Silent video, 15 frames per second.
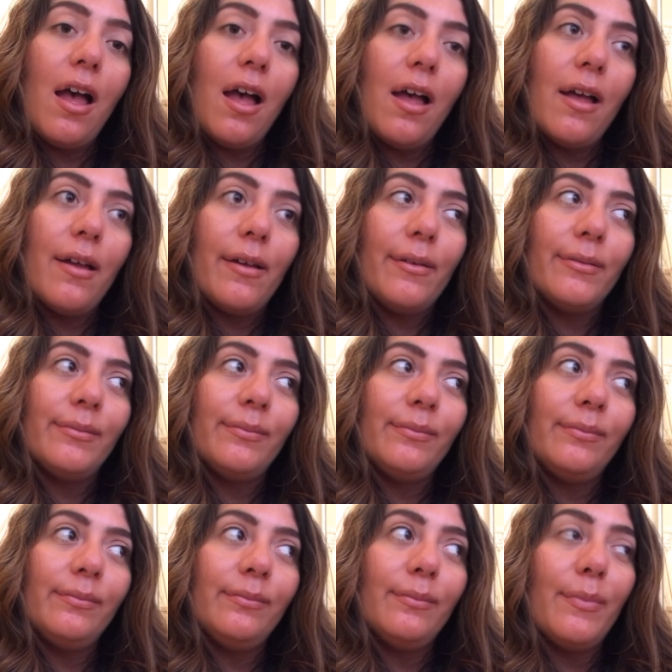
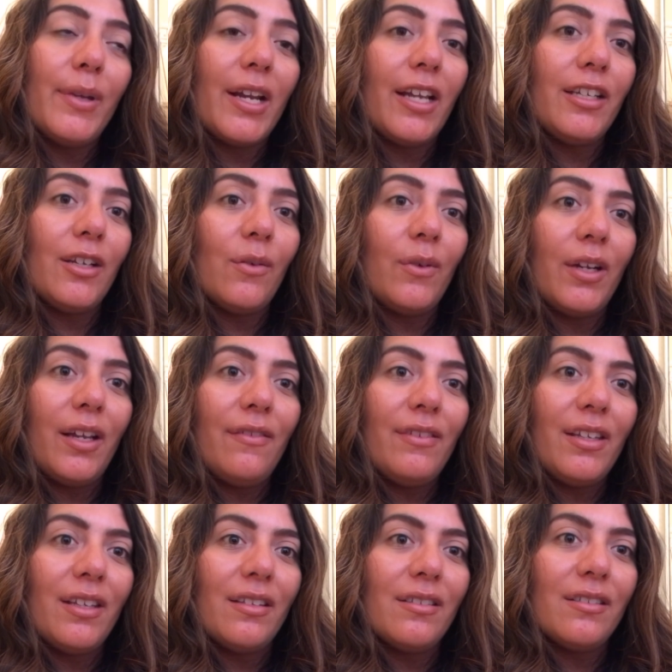But I don't want to have
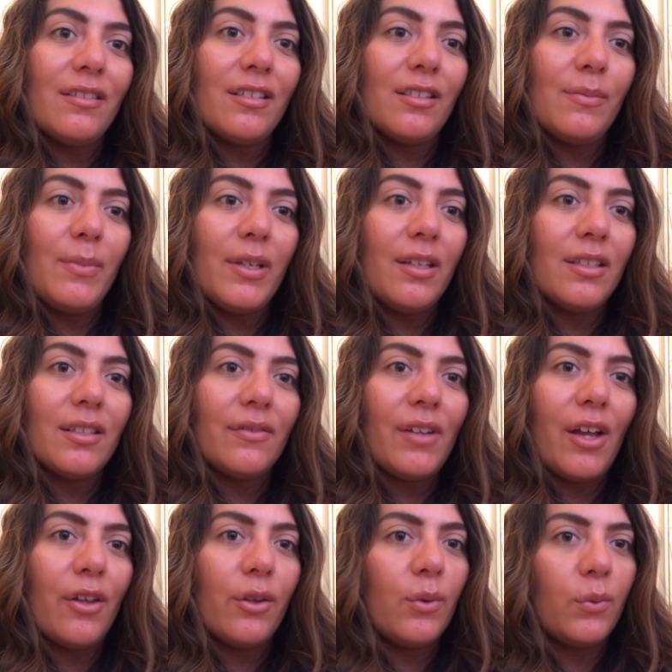kids just because of
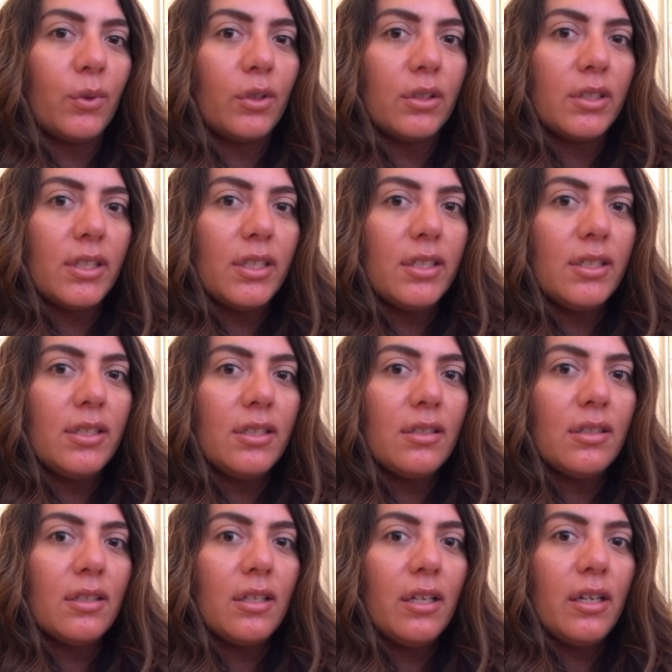how the world is,
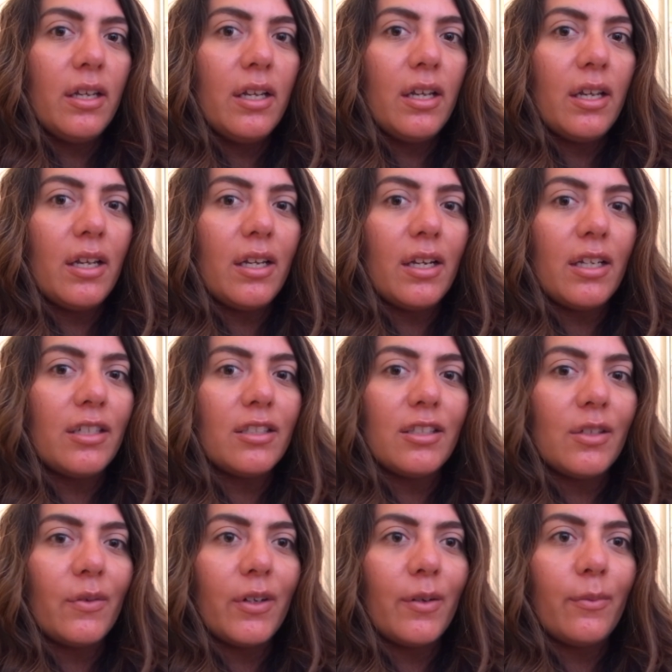and I just
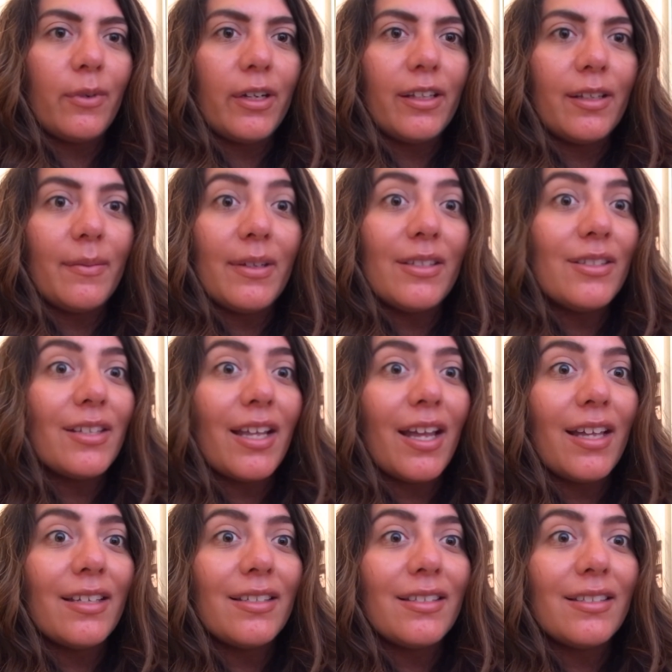don't want to bring them into
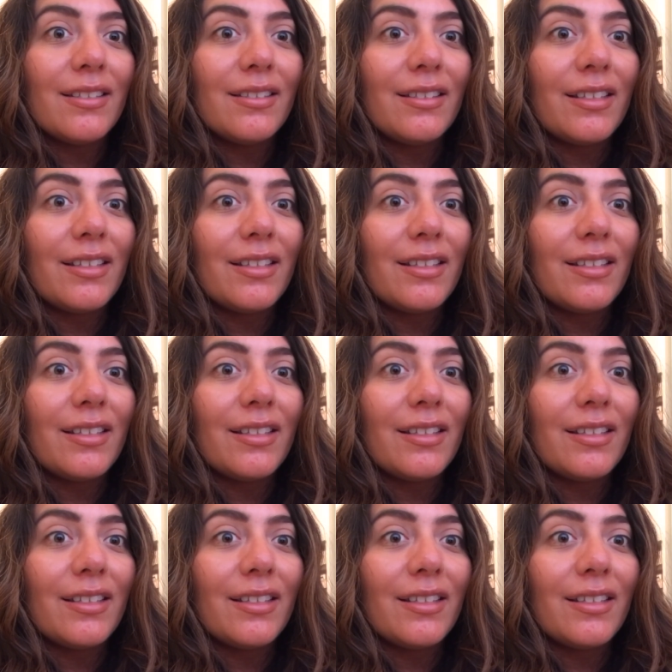that.